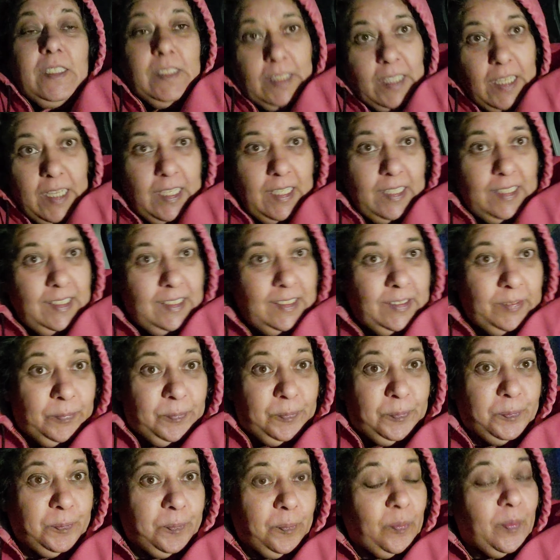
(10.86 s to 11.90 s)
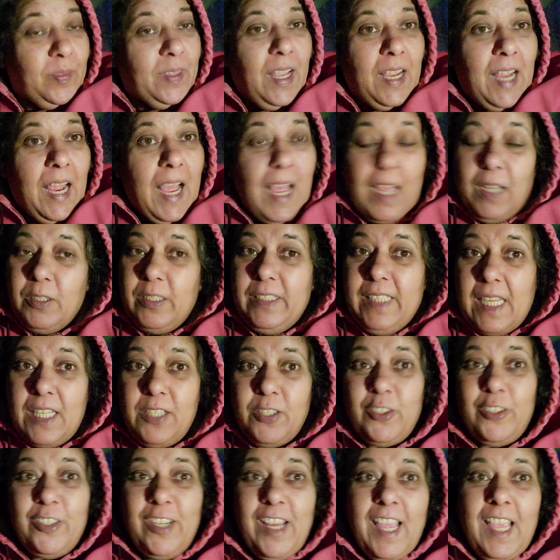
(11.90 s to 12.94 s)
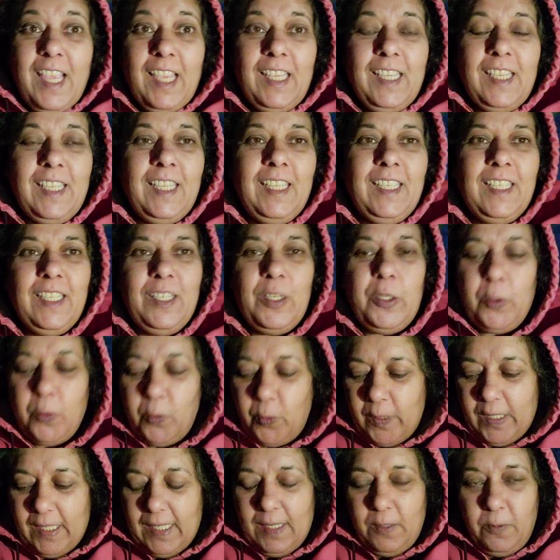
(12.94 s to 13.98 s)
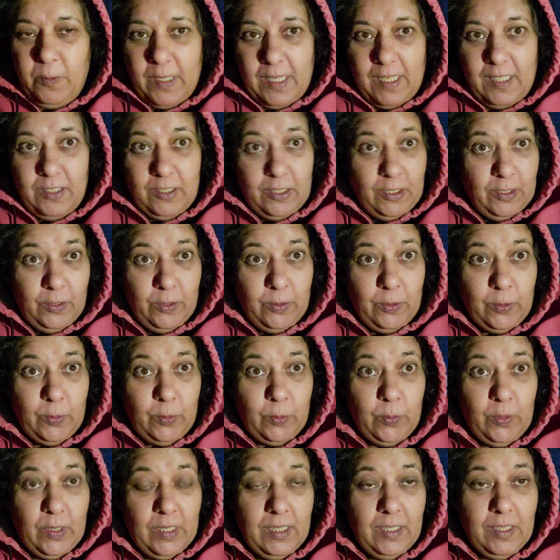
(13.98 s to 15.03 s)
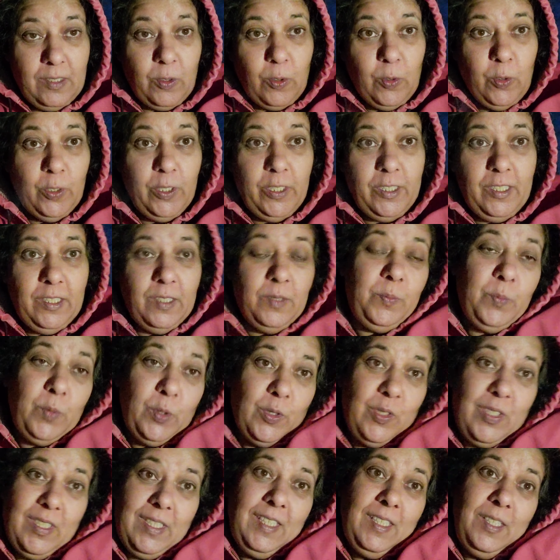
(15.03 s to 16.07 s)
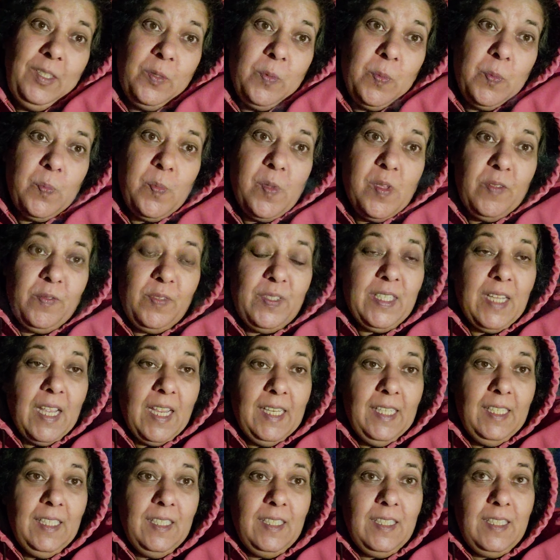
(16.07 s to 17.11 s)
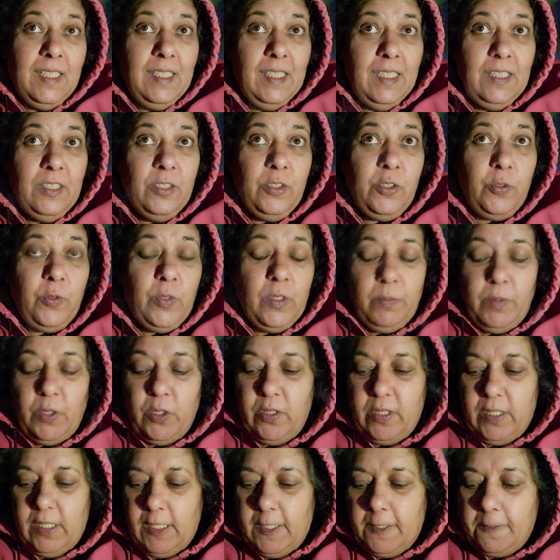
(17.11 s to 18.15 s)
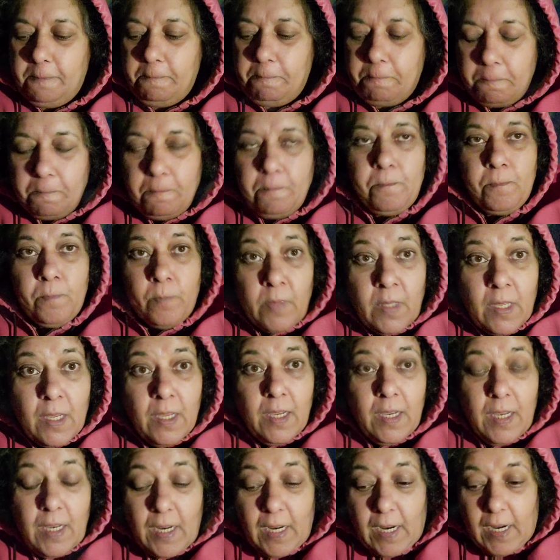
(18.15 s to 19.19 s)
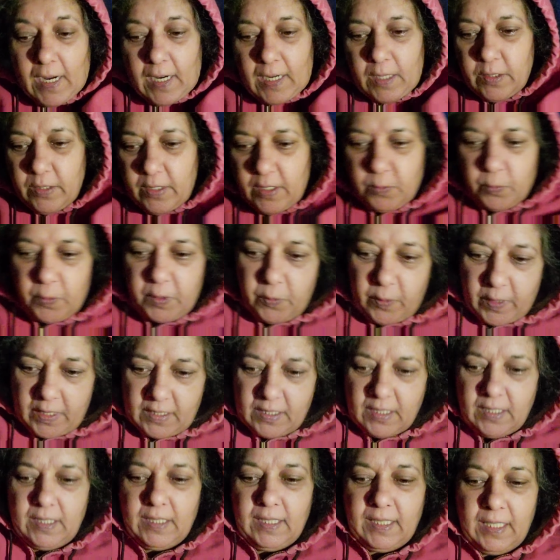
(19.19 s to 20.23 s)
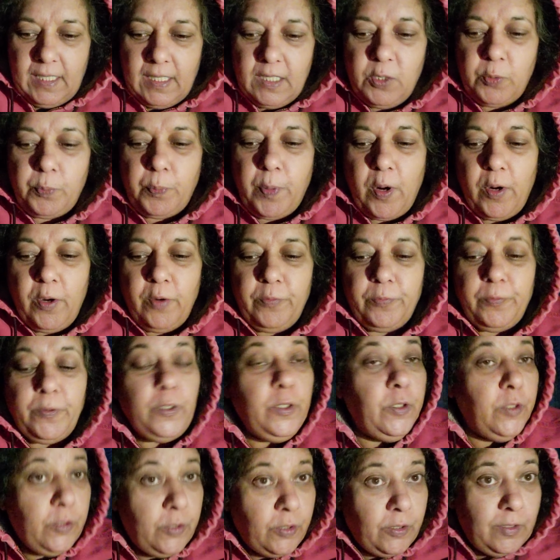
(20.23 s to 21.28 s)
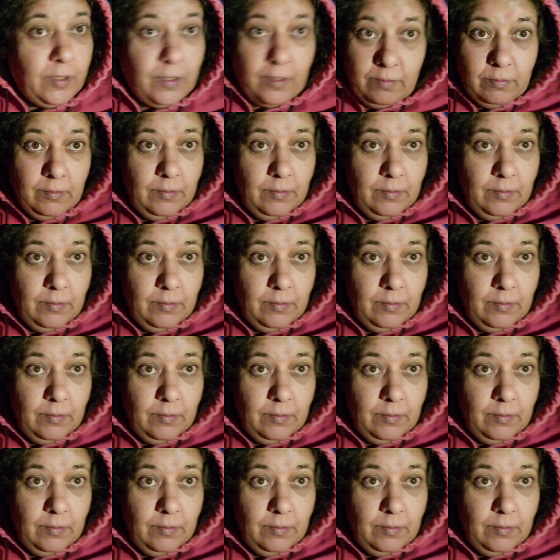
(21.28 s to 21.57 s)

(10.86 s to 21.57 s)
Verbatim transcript: Um, yesterday, we went to the Oregon Museum of Science and Industry Museum, and then we went to the kids' park first.